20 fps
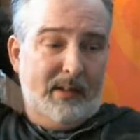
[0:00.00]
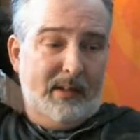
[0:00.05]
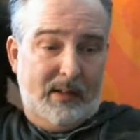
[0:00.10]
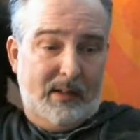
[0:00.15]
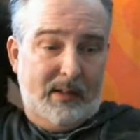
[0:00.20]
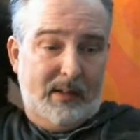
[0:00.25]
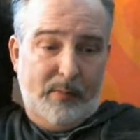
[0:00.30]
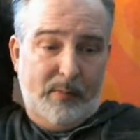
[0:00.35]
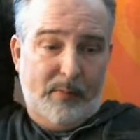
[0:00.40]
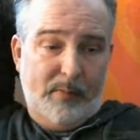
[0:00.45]

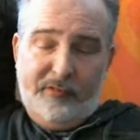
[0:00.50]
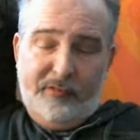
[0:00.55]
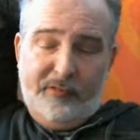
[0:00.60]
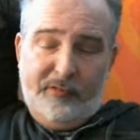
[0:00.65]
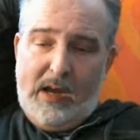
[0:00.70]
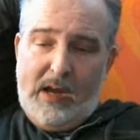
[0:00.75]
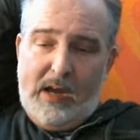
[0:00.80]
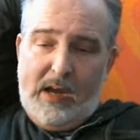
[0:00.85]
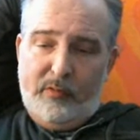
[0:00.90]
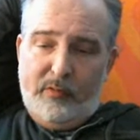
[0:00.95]
But I used to
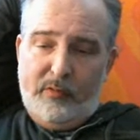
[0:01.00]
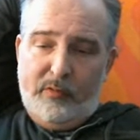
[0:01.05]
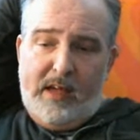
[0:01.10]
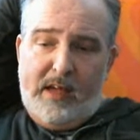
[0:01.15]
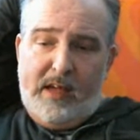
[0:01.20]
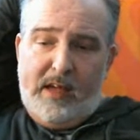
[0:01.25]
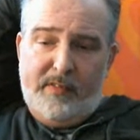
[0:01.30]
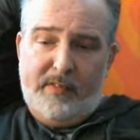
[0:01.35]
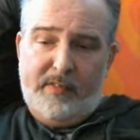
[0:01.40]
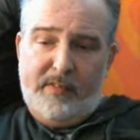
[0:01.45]
hang out with
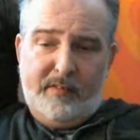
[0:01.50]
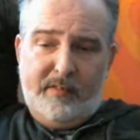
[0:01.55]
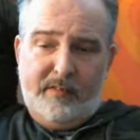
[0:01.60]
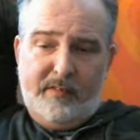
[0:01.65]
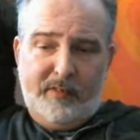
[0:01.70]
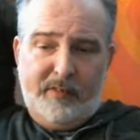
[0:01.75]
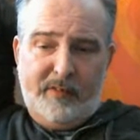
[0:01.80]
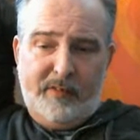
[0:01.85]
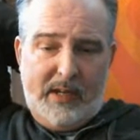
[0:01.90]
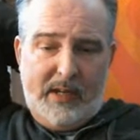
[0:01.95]
Todd there, and
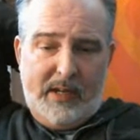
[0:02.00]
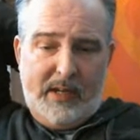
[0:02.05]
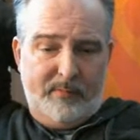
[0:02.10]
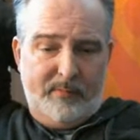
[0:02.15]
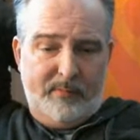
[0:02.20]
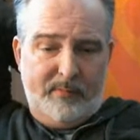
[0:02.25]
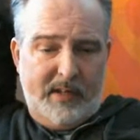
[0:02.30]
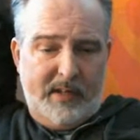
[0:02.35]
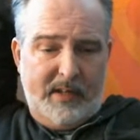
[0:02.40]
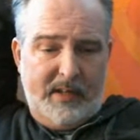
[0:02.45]

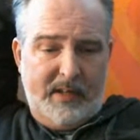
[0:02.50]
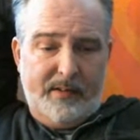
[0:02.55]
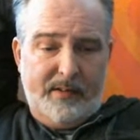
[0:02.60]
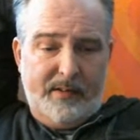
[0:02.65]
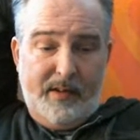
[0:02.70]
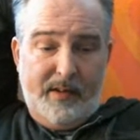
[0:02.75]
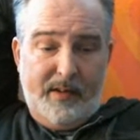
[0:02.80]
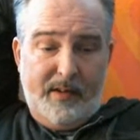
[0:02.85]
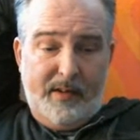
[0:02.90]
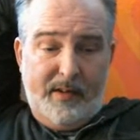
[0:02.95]
sometimes at
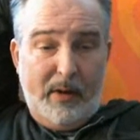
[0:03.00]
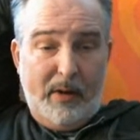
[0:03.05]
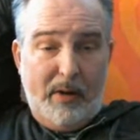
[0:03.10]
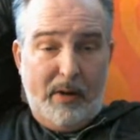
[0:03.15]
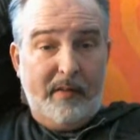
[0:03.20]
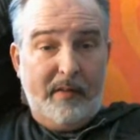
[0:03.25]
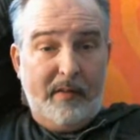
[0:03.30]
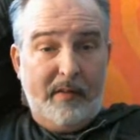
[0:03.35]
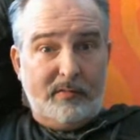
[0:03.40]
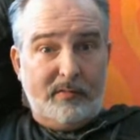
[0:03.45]
another bar
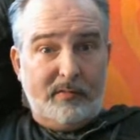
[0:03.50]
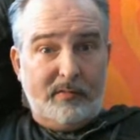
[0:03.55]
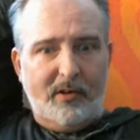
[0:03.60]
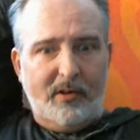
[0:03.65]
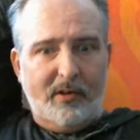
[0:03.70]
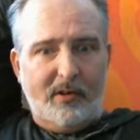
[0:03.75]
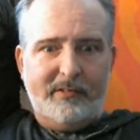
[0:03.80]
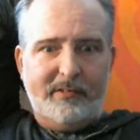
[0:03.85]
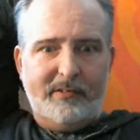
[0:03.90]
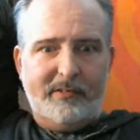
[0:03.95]
that was
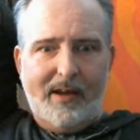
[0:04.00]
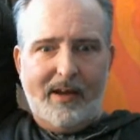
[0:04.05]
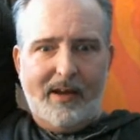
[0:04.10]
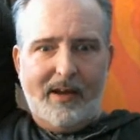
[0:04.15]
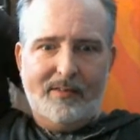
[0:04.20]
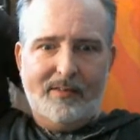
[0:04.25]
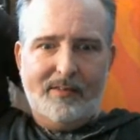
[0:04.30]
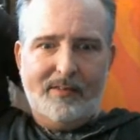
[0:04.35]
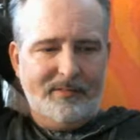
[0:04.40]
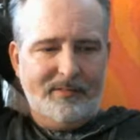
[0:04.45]
called
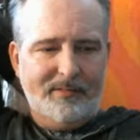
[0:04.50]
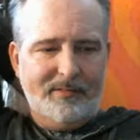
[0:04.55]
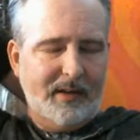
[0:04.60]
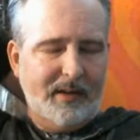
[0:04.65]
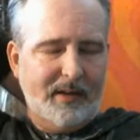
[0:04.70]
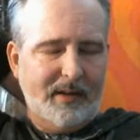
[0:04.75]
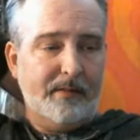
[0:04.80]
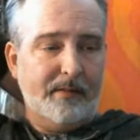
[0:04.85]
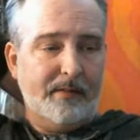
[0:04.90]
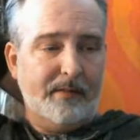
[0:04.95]
Todd's.
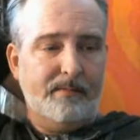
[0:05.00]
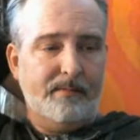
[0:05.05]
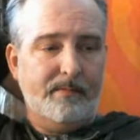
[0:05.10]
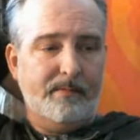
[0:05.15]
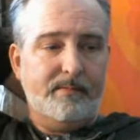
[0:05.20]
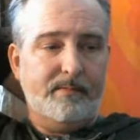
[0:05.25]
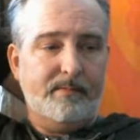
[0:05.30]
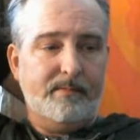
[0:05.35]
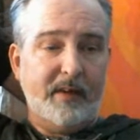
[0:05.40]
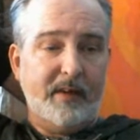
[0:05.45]
On
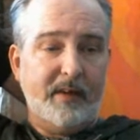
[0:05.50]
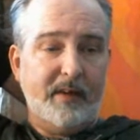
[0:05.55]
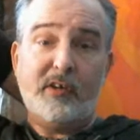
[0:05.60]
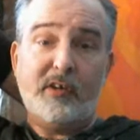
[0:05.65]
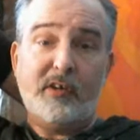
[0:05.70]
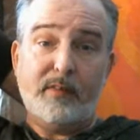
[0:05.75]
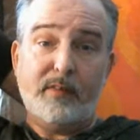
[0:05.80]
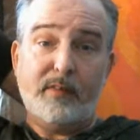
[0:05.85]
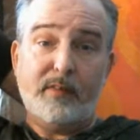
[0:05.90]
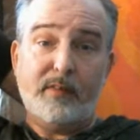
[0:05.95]

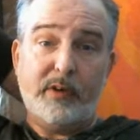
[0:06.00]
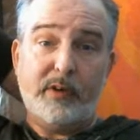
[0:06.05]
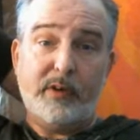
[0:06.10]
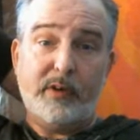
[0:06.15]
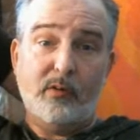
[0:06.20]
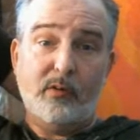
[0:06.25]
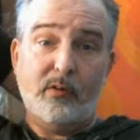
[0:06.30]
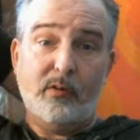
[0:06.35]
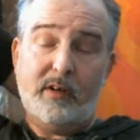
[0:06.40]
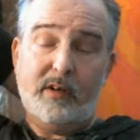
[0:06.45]
Thanksgiving, we'd
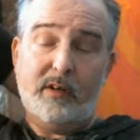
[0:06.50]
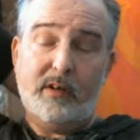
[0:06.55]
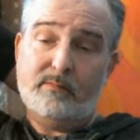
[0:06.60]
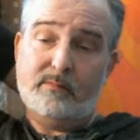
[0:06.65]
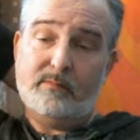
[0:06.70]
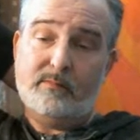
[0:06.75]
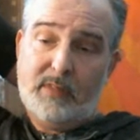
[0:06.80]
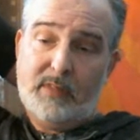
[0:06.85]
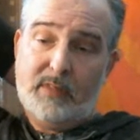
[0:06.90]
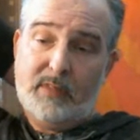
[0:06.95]
go there
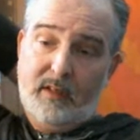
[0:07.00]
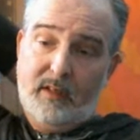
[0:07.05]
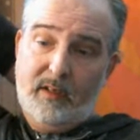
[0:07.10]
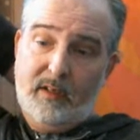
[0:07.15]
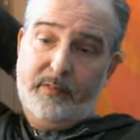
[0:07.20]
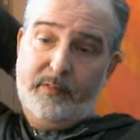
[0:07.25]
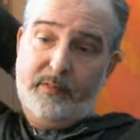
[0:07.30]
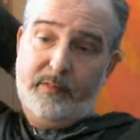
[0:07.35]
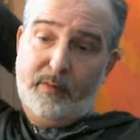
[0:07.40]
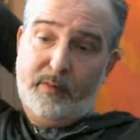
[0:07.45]

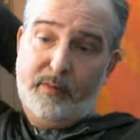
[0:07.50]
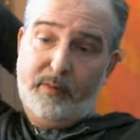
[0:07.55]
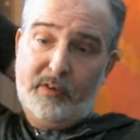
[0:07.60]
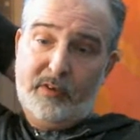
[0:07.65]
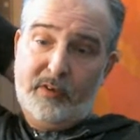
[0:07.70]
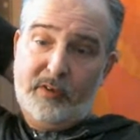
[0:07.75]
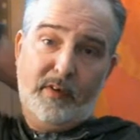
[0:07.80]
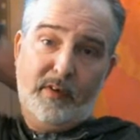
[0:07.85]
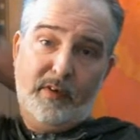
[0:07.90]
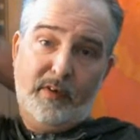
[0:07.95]
with a
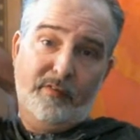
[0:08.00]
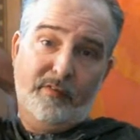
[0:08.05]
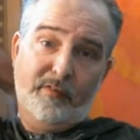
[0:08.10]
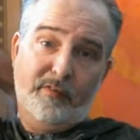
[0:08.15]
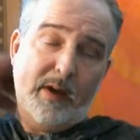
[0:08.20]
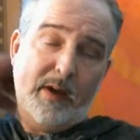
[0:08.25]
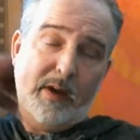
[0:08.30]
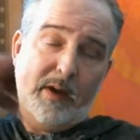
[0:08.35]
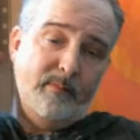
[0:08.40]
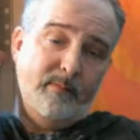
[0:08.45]
bunch of friends of
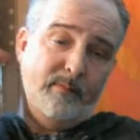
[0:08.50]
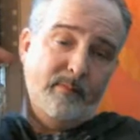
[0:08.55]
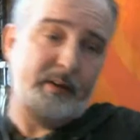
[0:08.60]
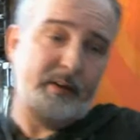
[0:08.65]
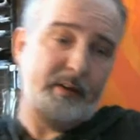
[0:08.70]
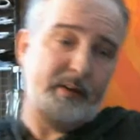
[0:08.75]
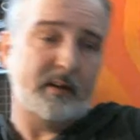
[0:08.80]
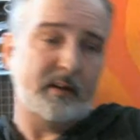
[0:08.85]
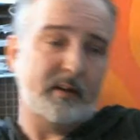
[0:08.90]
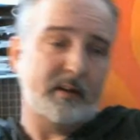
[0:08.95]
mine.
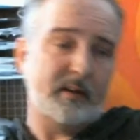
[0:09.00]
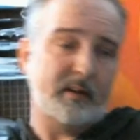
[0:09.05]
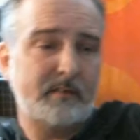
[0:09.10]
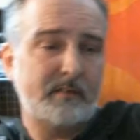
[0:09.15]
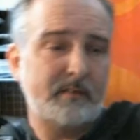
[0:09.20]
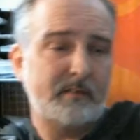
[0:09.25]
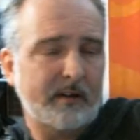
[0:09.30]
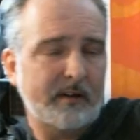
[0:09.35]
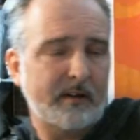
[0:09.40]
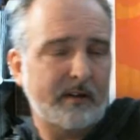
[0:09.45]
We'd uh,
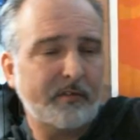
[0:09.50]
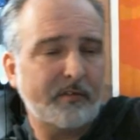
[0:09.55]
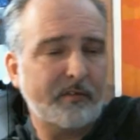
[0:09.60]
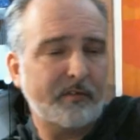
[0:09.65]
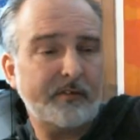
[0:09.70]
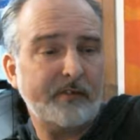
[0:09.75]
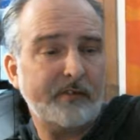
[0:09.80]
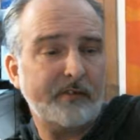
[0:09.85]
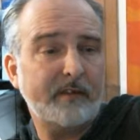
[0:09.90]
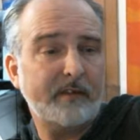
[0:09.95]
you know after
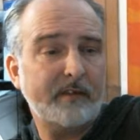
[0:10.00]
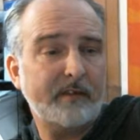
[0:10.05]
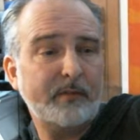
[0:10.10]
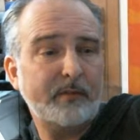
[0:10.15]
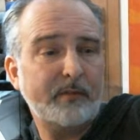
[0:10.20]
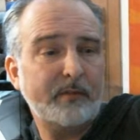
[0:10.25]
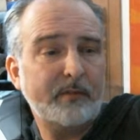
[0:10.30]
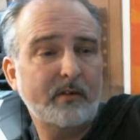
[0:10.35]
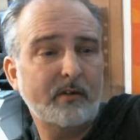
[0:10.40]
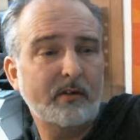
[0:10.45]
Thanksgiving
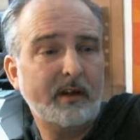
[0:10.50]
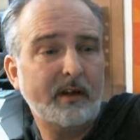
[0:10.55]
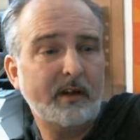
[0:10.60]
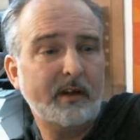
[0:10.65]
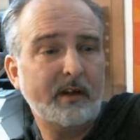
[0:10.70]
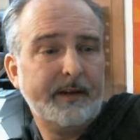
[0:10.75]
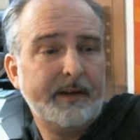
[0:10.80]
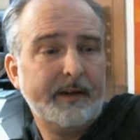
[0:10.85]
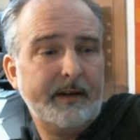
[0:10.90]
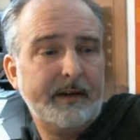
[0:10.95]
we'd go
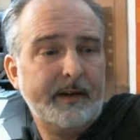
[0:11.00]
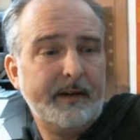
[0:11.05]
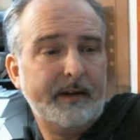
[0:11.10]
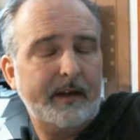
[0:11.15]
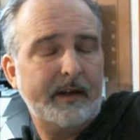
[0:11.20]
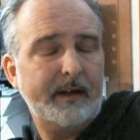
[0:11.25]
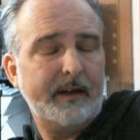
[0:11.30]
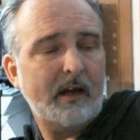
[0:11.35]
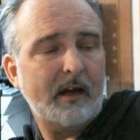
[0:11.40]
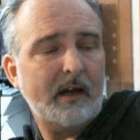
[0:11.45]

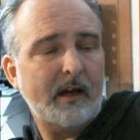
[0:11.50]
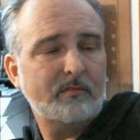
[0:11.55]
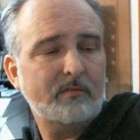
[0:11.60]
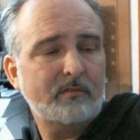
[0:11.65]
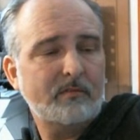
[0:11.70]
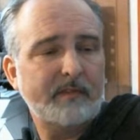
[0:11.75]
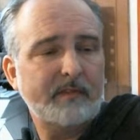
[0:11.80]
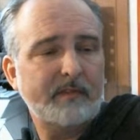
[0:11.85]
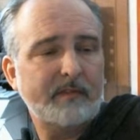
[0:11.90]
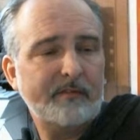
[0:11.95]
hang out
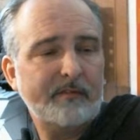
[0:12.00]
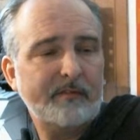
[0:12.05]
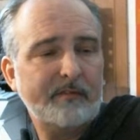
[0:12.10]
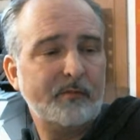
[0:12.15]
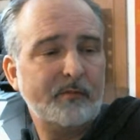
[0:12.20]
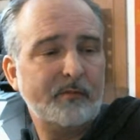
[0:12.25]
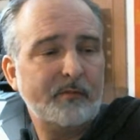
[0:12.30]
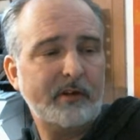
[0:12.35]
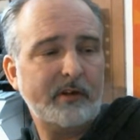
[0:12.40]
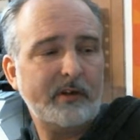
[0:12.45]
and have
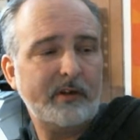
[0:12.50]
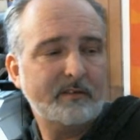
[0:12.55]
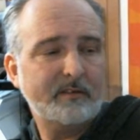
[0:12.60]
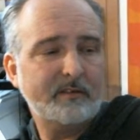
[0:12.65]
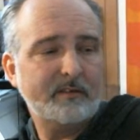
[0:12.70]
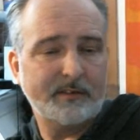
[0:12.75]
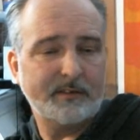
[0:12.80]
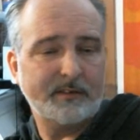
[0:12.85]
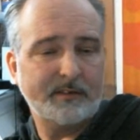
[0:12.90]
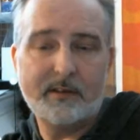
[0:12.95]
some
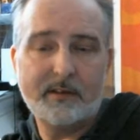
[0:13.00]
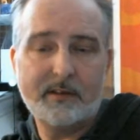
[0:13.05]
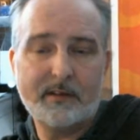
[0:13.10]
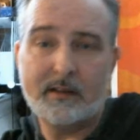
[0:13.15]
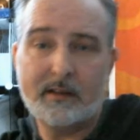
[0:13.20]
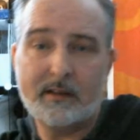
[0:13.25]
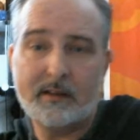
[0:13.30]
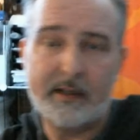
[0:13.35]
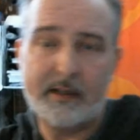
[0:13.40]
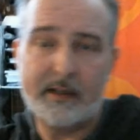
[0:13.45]
drinks and
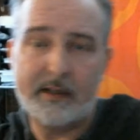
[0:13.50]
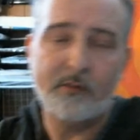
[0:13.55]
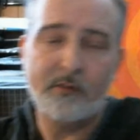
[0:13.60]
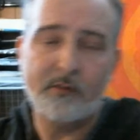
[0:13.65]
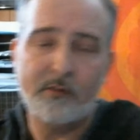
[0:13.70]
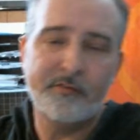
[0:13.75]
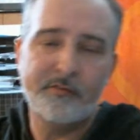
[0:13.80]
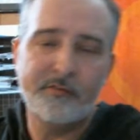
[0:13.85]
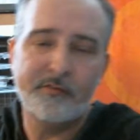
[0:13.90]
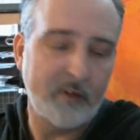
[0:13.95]
uh, hang out
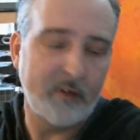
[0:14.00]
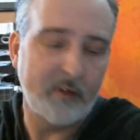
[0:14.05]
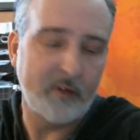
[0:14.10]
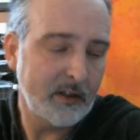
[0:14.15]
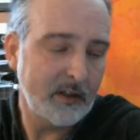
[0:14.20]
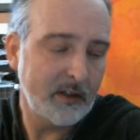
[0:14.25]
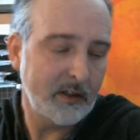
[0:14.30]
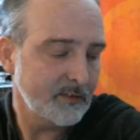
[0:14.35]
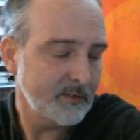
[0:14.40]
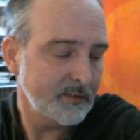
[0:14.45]
with some
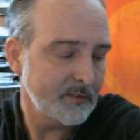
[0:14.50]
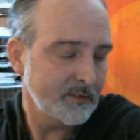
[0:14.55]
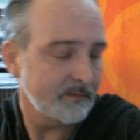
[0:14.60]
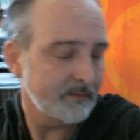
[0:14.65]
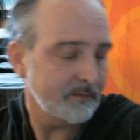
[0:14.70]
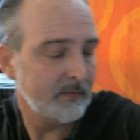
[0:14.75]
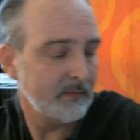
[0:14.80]
friends and